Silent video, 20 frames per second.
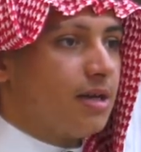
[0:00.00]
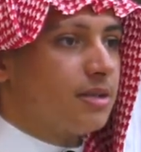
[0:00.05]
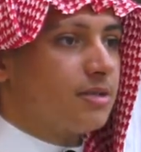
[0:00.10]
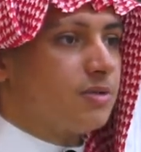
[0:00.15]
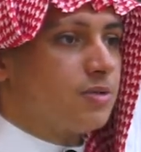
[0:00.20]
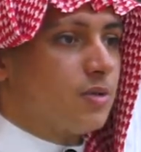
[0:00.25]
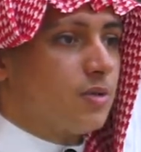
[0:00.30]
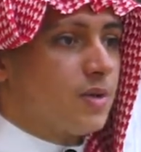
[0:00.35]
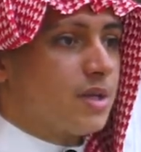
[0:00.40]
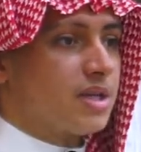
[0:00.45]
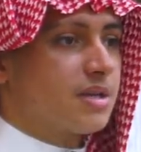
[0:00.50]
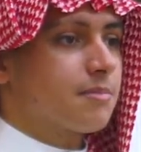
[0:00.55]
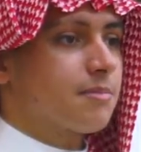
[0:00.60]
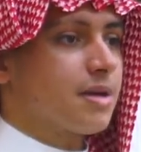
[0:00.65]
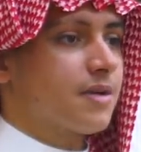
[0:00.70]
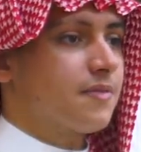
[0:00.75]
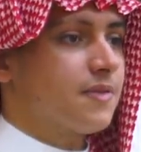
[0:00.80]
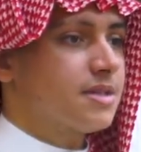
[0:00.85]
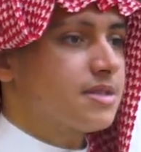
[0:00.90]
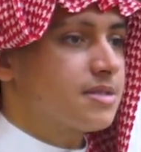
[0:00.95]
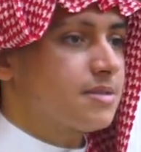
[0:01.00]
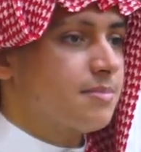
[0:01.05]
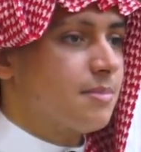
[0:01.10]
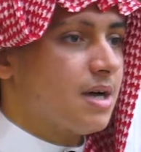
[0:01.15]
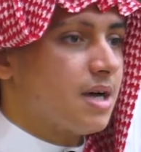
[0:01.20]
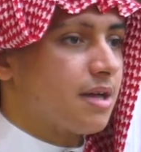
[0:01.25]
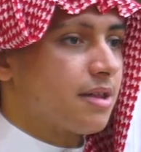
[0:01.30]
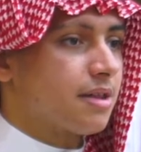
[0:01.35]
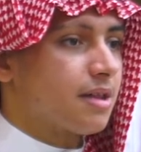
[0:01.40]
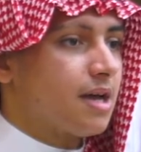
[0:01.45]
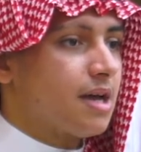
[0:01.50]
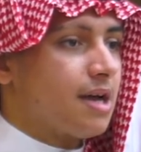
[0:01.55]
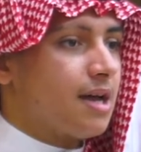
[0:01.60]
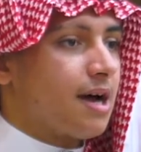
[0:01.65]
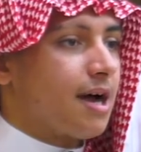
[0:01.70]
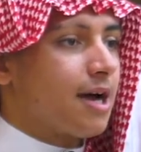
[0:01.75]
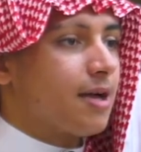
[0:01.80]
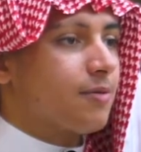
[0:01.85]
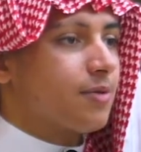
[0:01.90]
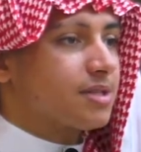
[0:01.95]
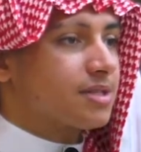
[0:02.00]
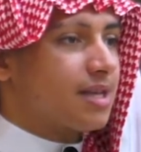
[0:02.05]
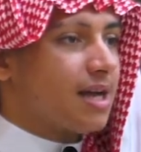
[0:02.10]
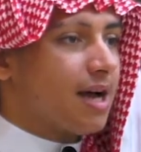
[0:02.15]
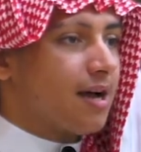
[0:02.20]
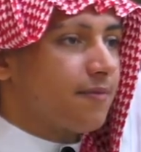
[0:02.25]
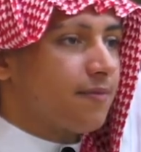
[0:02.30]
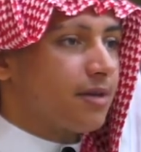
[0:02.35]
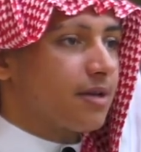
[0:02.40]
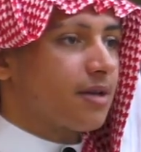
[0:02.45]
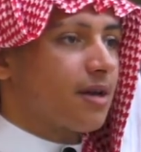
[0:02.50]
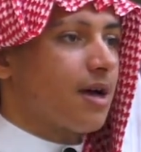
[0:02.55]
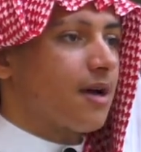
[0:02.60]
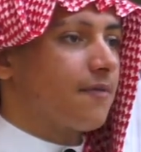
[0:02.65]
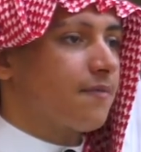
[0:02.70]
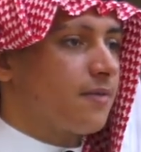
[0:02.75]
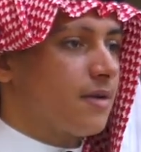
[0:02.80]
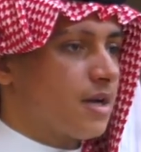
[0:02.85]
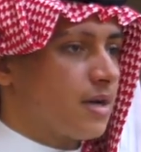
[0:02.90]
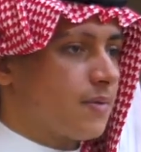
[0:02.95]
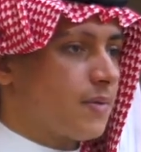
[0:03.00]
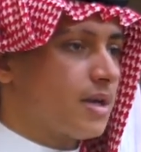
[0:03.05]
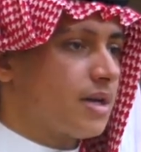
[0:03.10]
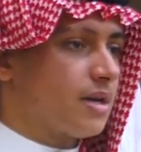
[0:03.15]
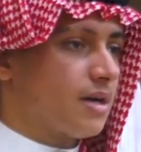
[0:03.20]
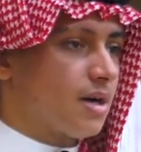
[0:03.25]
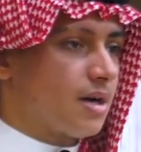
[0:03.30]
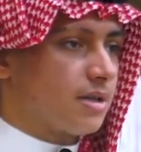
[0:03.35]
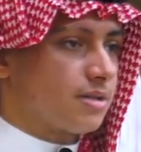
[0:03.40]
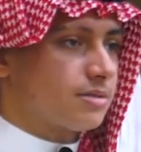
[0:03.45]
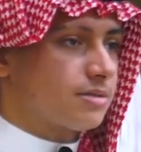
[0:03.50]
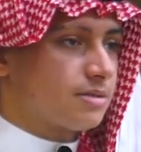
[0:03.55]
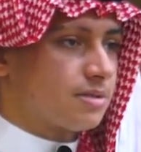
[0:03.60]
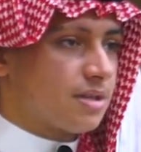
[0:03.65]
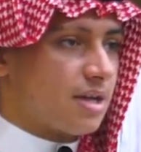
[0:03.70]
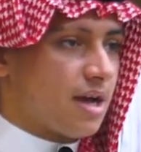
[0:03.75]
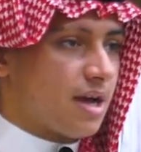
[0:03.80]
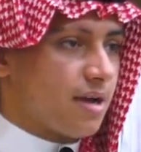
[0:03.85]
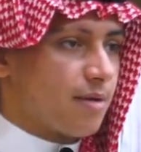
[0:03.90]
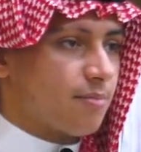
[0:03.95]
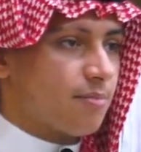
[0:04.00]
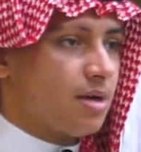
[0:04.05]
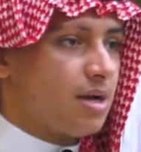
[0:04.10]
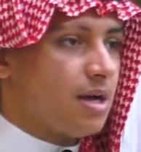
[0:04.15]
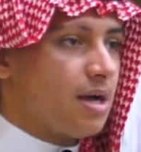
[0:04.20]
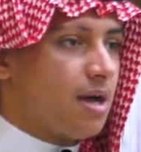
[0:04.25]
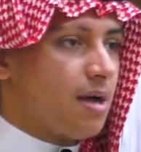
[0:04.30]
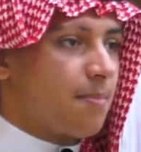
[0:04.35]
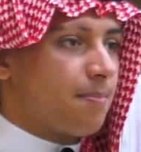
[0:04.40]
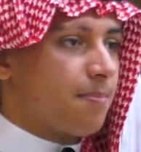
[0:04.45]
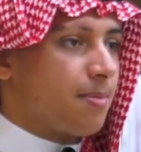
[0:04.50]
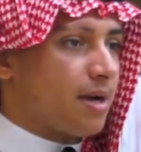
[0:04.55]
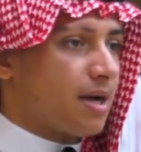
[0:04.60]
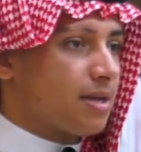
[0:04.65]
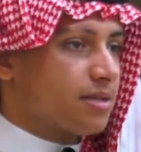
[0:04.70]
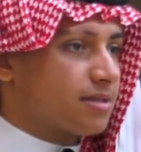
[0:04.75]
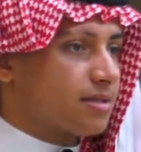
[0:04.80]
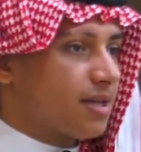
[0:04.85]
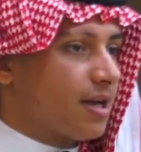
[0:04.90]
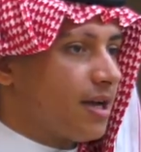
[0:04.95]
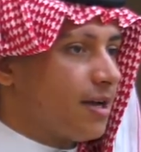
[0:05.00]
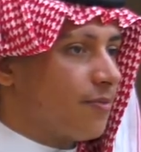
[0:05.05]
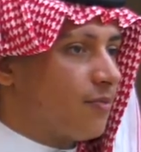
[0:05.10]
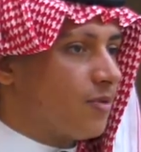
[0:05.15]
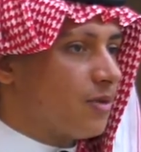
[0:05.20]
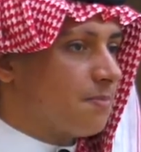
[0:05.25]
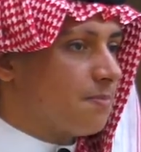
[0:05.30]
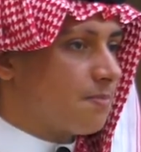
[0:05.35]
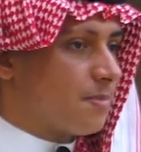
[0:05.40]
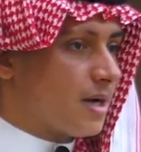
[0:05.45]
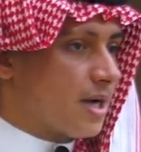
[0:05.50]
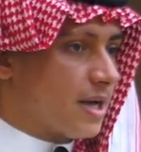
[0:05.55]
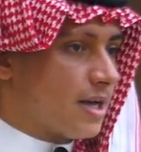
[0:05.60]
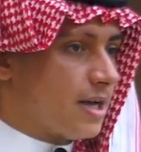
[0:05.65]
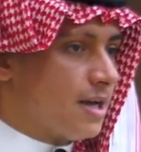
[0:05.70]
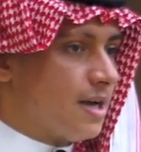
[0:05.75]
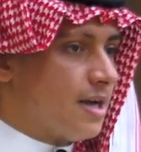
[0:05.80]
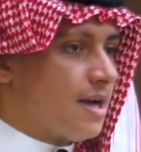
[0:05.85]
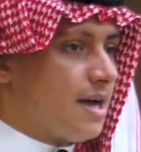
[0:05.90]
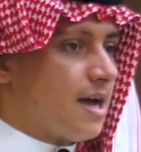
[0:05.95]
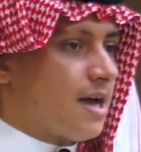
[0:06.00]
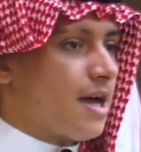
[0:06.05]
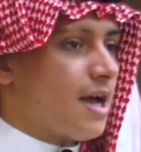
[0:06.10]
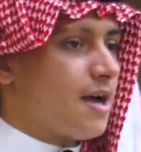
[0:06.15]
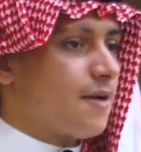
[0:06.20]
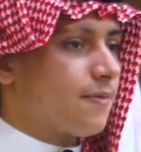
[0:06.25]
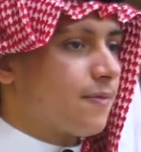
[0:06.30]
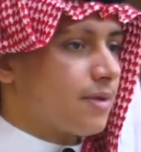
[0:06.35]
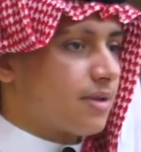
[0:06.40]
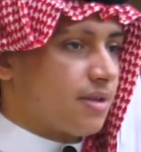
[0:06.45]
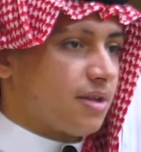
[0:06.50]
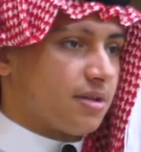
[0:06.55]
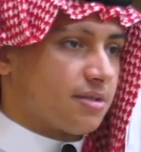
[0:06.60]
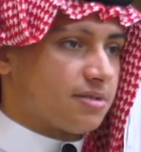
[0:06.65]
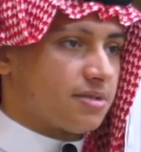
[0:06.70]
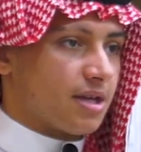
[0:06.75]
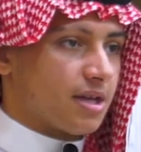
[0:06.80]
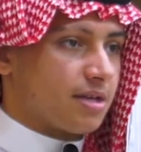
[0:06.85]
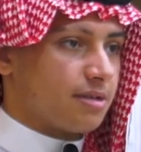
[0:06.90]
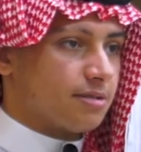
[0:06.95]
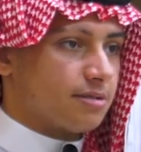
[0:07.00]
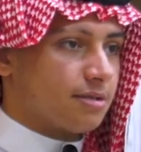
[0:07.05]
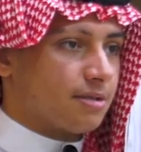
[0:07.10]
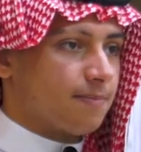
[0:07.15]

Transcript: During my first month, I was having a very hard time. But as time went by, everything changed.